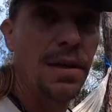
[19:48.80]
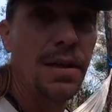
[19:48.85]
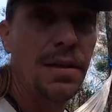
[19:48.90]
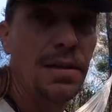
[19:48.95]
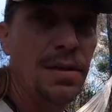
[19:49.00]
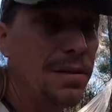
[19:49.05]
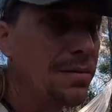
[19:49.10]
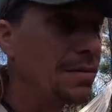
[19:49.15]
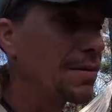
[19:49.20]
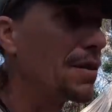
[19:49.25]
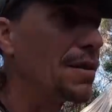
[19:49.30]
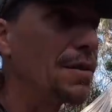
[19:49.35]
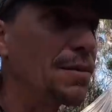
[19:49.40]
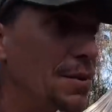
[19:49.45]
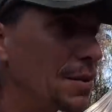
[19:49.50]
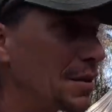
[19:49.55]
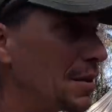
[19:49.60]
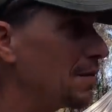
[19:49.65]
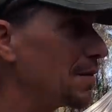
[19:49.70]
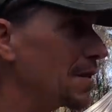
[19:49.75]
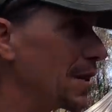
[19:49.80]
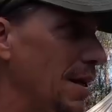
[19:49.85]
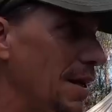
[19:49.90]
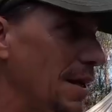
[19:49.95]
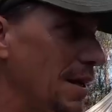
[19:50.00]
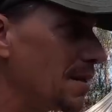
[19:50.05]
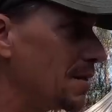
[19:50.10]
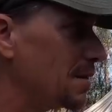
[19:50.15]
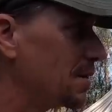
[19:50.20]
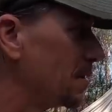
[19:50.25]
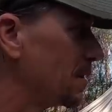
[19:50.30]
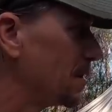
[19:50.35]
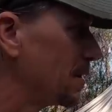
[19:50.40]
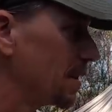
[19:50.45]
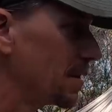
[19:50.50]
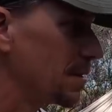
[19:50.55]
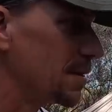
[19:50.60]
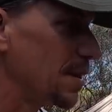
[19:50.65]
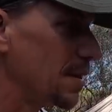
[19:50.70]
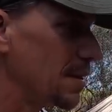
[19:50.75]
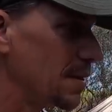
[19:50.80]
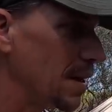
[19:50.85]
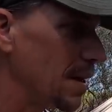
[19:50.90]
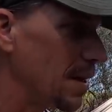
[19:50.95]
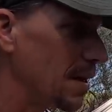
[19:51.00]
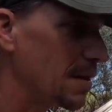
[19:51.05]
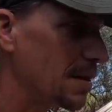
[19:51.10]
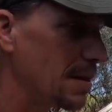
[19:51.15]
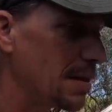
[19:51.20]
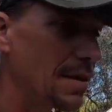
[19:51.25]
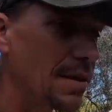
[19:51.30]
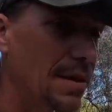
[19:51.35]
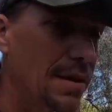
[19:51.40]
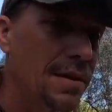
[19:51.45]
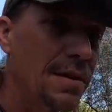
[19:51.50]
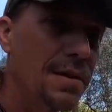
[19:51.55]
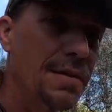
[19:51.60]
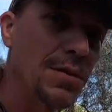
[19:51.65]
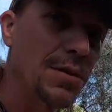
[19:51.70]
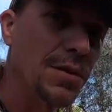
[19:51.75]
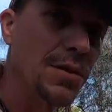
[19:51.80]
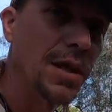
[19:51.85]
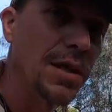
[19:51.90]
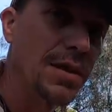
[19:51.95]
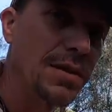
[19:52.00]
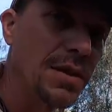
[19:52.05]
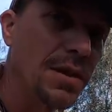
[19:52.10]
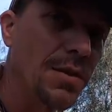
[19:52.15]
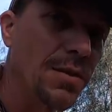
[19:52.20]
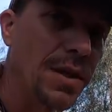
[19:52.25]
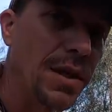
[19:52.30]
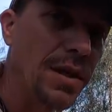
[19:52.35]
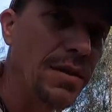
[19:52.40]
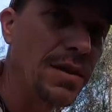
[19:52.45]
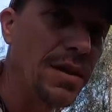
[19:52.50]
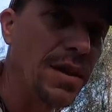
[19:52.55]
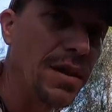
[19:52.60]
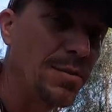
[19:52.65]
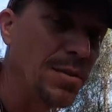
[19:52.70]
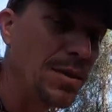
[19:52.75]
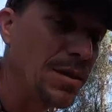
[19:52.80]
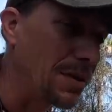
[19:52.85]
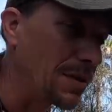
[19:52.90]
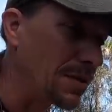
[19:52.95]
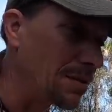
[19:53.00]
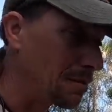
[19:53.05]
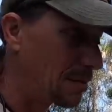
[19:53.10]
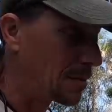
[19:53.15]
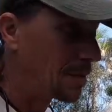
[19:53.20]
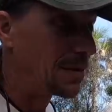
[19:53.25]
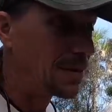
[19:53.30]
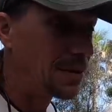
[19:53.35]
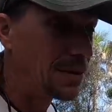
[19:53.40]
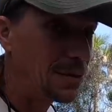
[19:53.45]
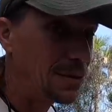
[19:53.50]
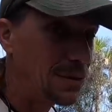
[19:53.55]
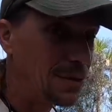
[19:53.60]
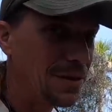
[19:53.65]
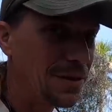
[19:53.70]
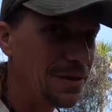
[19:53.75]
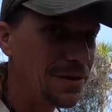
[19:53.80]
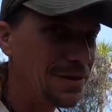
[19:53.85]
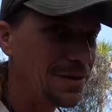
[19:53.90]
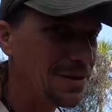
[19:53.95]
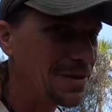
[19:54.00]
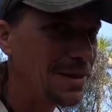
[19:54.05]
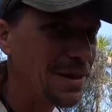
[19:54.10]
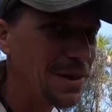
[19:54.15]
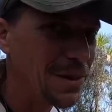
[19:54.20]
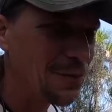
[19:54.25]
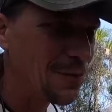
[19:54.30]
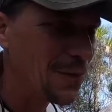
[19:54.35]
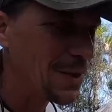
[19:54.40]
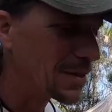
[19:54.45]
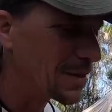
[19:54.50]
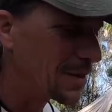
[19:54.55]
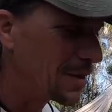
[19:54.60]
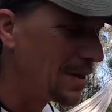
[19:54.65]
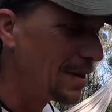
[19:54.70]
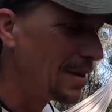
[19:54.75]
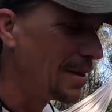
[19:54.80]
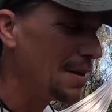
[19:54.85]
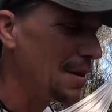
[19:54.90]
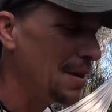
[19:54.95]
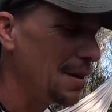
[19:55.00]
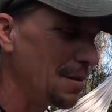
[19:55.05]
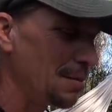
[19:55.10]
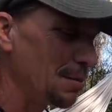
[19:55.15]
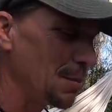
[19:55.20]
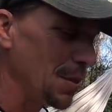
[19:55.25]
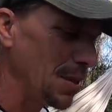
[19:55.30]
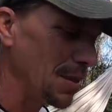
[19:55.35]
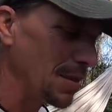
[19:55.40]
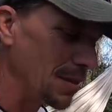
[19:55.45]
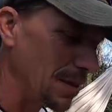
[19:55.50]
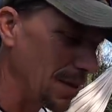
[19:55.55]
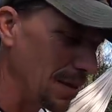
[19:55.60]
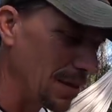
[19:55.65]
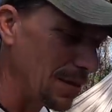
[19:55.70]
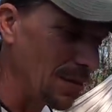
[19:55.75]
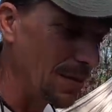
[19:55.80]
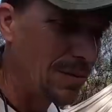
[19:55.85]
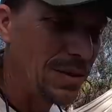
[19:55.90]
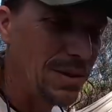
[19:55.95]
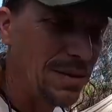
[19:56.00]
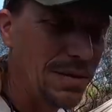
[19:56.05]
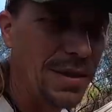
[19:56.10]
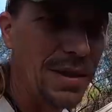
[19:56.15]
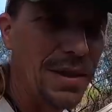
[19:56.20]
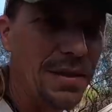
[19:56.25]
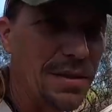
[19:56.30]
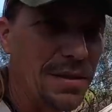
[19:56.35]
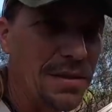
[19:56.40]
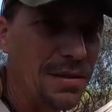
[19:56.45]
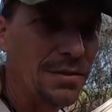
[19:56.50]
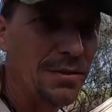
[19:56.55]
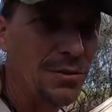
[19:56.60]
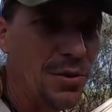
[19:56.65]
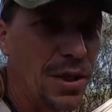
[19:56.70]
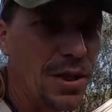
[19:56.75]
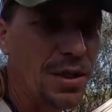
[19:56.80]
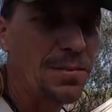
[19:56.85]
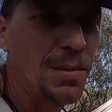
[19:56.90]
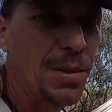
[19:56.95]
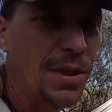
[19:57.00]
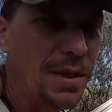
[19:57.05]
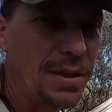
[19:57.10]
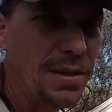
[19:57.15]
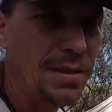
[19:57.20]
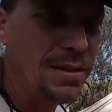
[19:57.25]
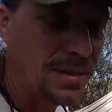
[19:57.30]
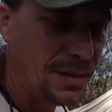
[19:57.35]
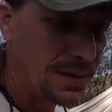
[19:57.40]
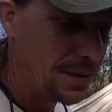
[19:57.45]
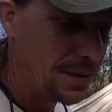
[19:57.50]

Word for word: I definitely don't want to leave cans and things like that. And if you guys are going out camping, I, I think you should. It's a lot of fun. But, you know, don't leave a lot of trash behind.